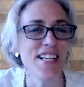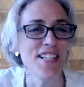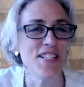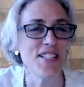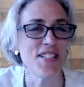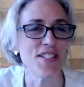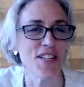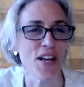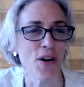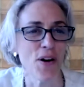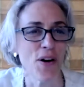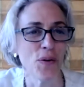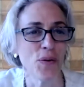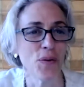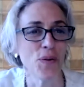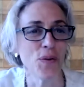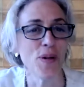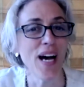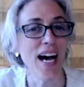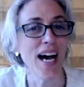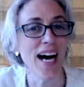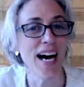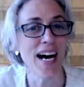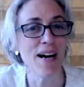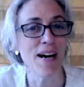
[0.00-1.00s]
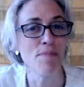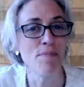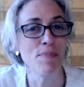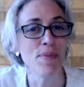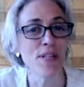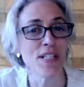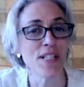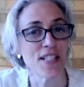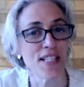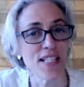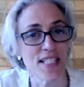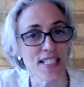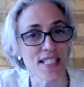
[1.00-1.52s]
So
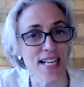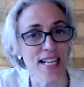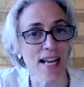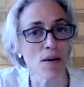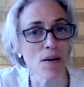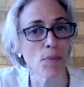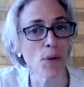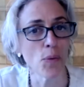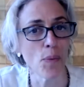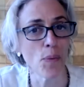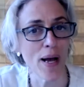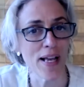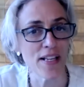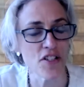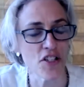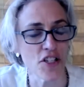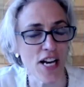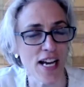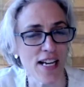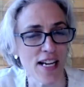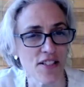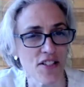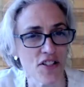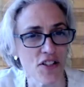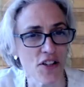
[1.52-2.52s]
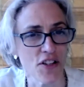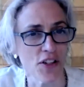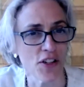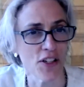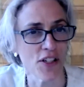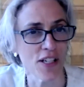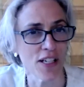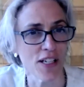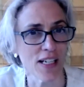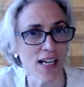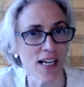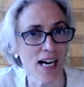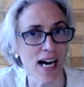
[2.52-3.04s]
Sustainable
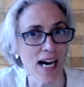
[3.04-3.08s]
Westchester,